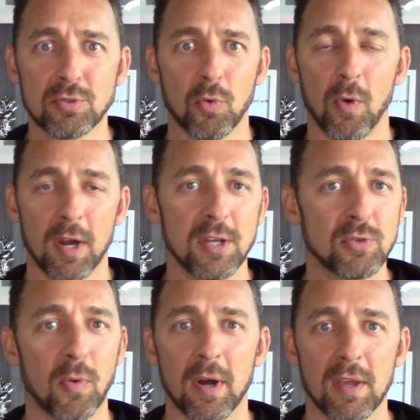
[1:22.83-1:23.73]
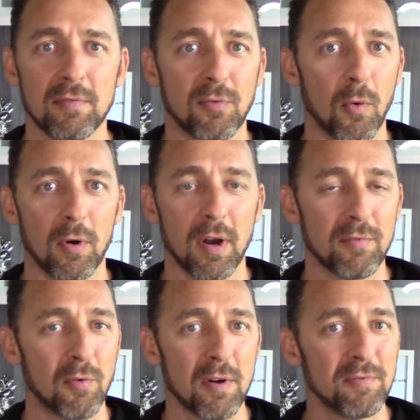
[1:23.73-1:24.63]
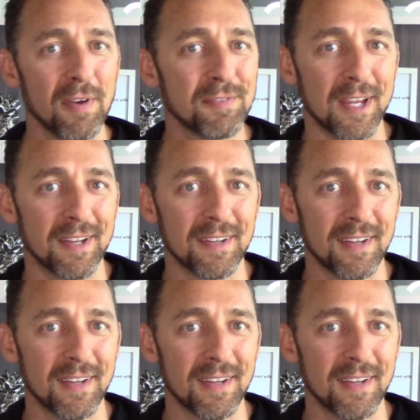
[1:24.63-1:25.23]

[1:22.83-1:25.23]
2020 Ford F-150